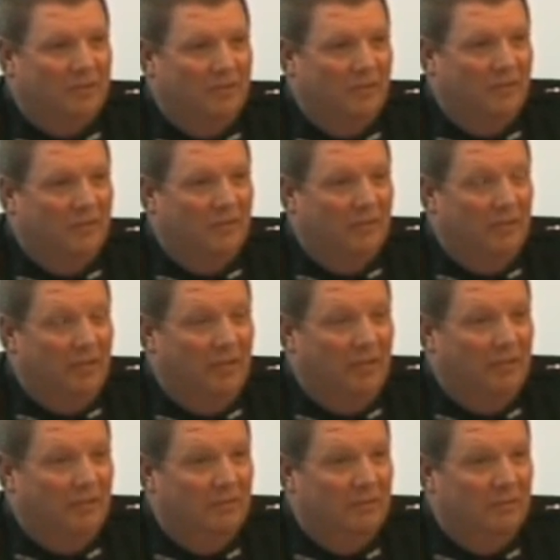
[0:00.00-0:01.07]
the
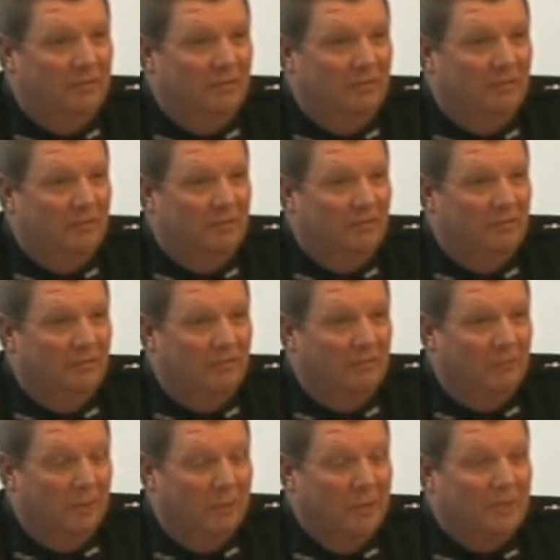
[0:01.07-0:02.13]

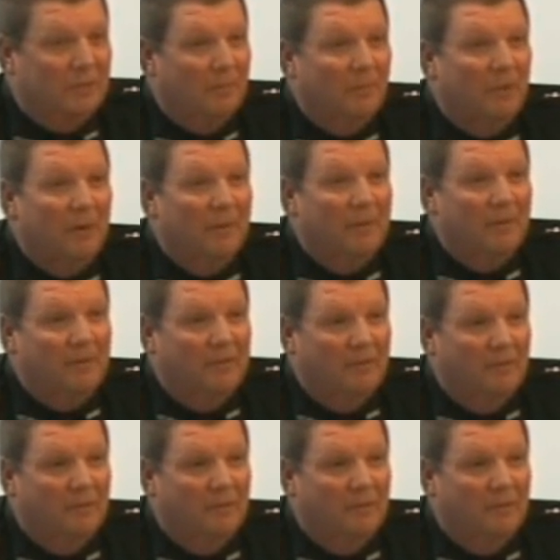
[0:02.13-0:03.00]
police department,